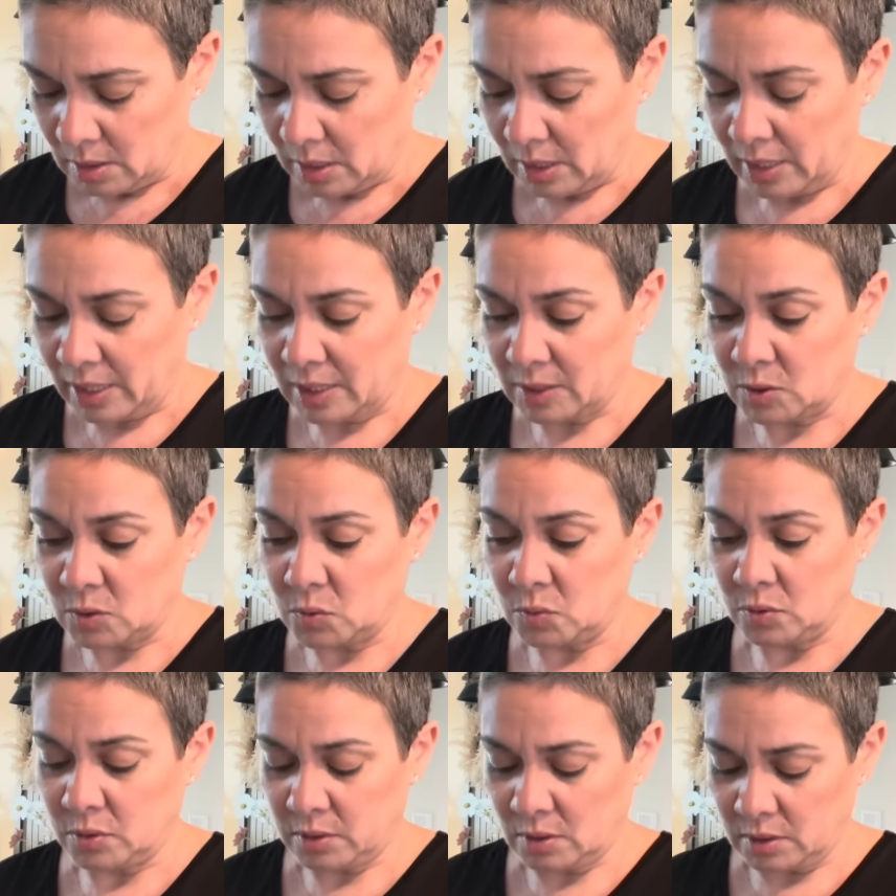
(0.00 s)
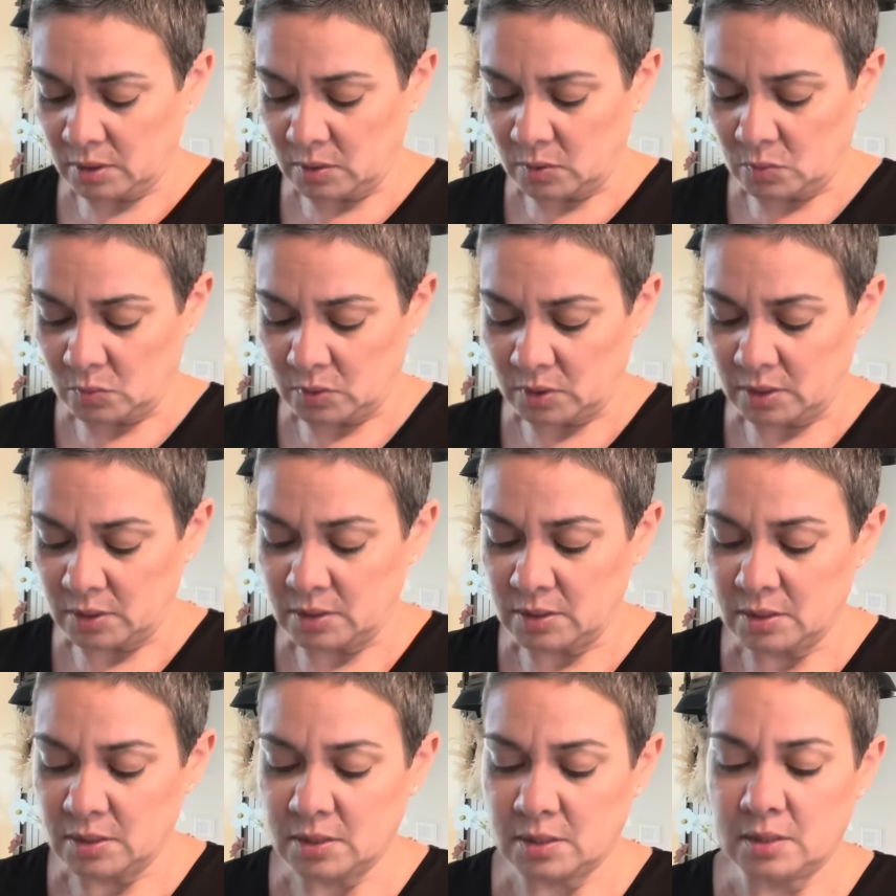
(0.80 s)
I got two of the little
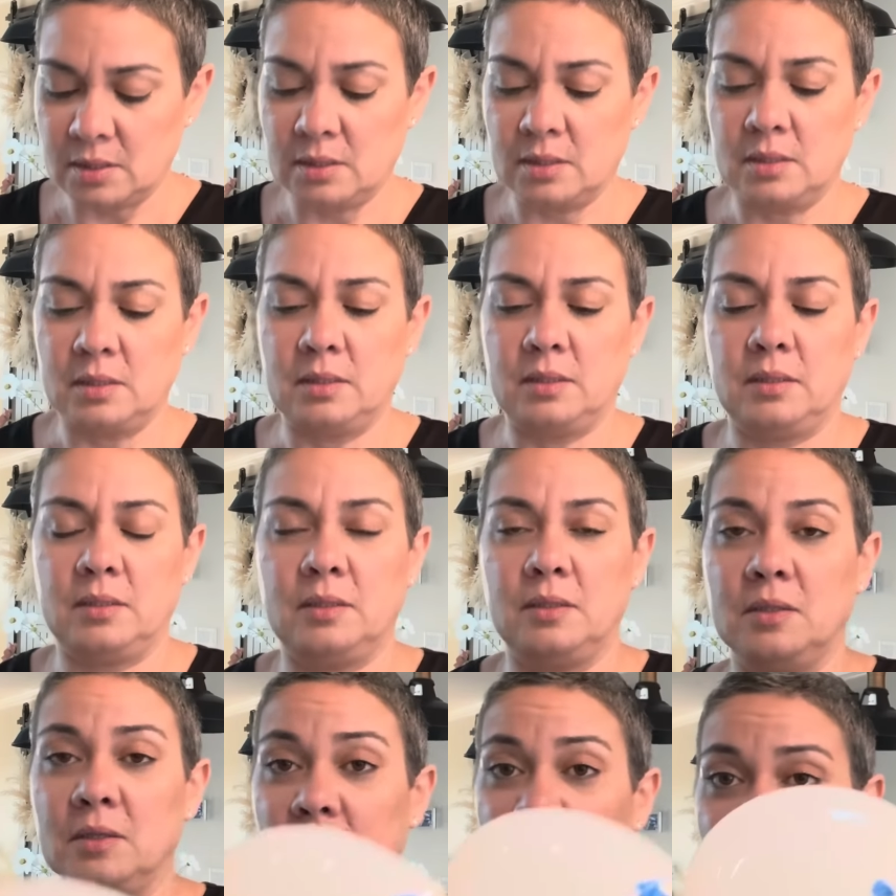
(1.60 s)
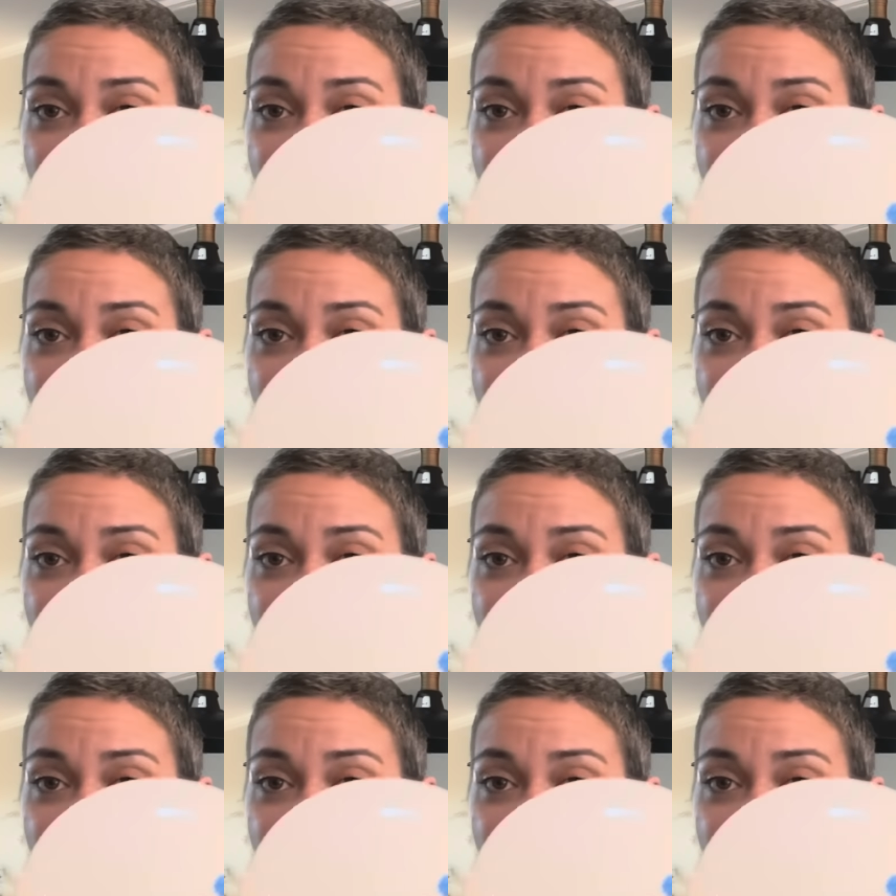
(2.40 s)
ones. Look